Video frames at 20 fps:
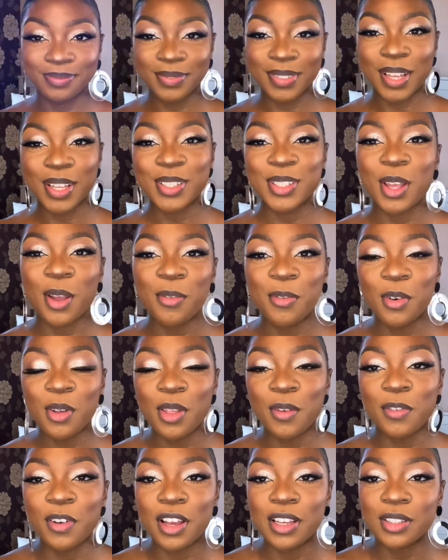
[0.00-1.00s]
So for the
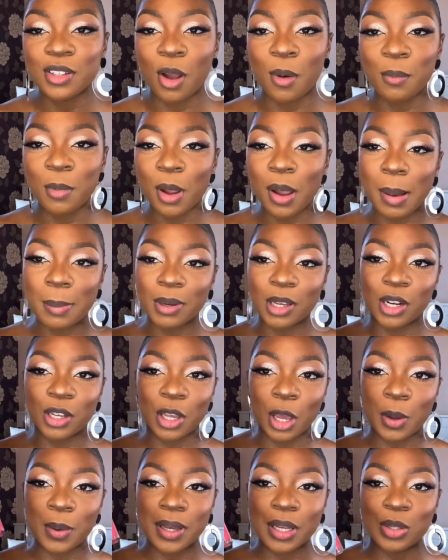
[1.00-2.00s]
first combo, I'm gonna
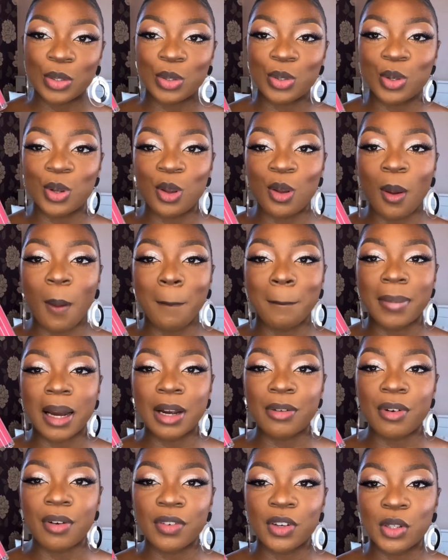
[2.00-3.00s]
go into my
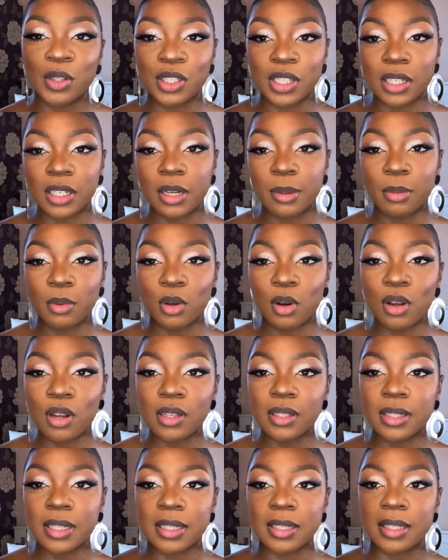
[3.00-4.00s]
Revolution lip
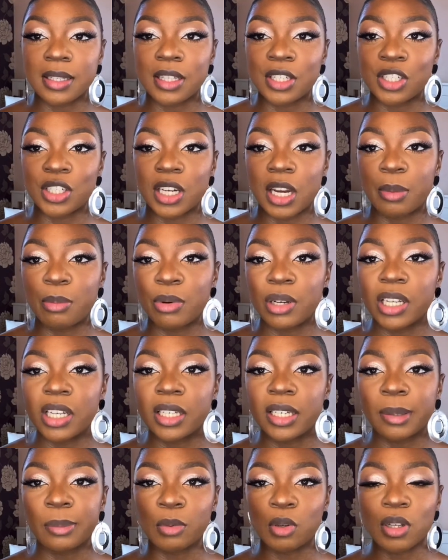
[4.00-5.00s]
gloss. This is the Sheer Brilliant
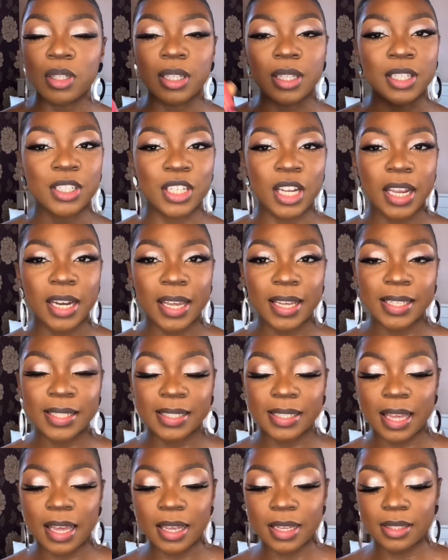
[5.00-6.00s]
lip gloss in the shade
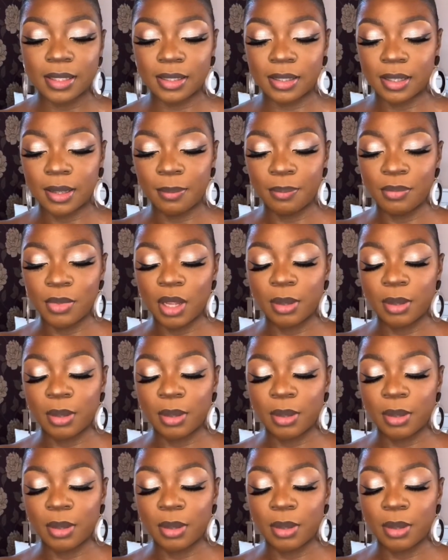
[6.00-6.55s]
Excess.